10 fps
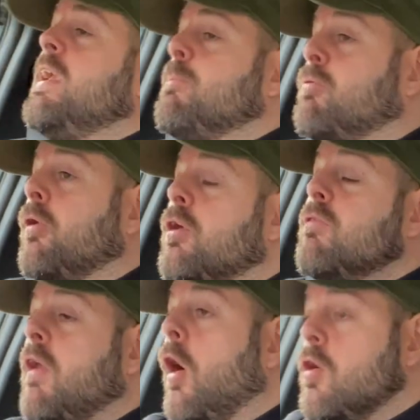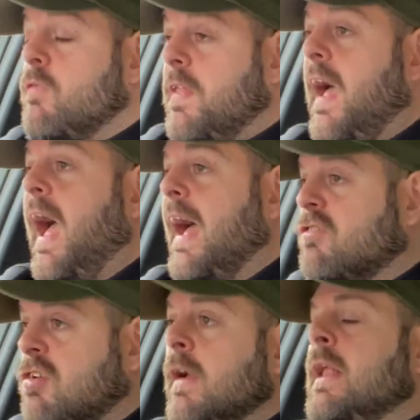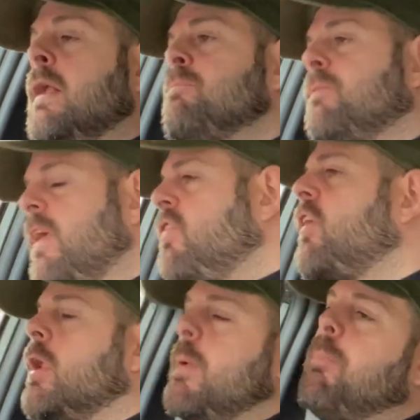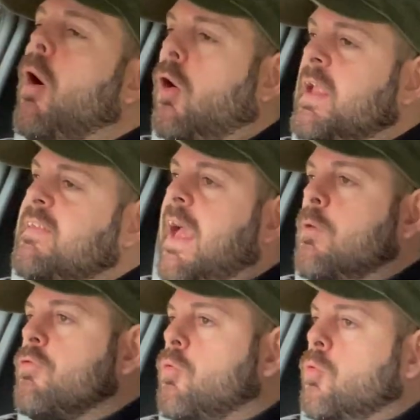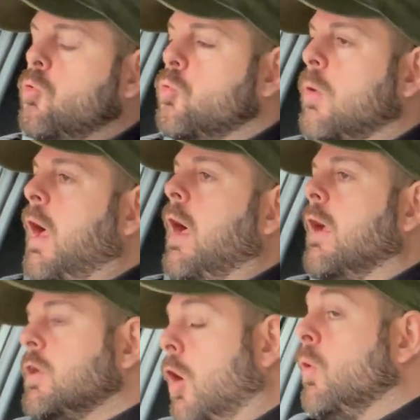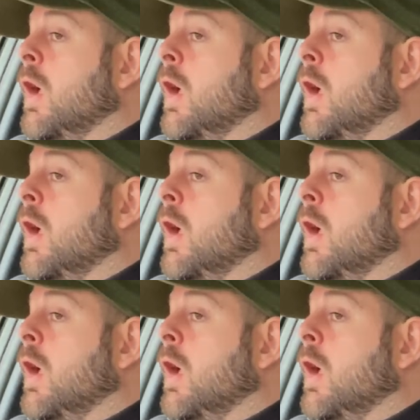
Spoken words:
improved over the hatch. This is going to be partly down to you know,